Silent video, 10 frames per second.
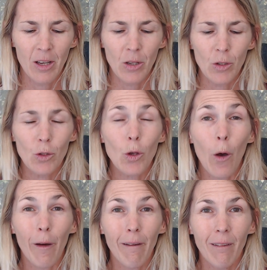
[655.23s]
So
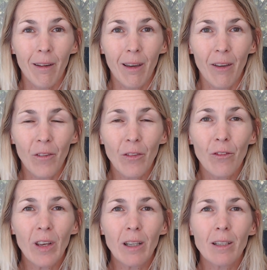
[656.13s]
if it
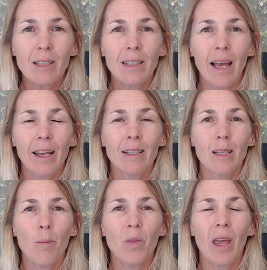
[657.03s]
feels like it's
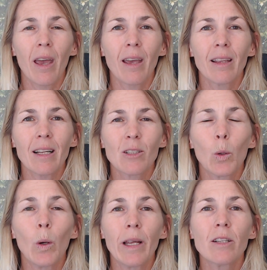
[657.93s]
something that's
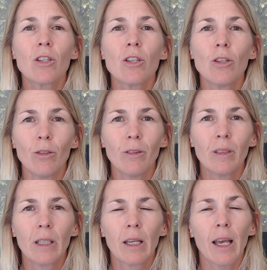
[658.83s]
calling to you
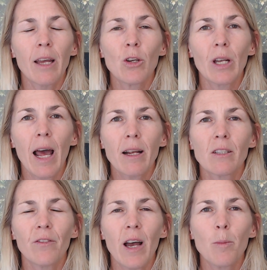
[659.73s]
and you'd like to
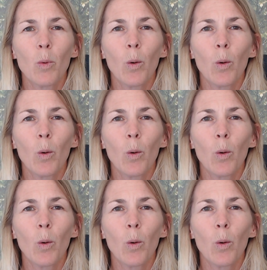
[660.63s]
find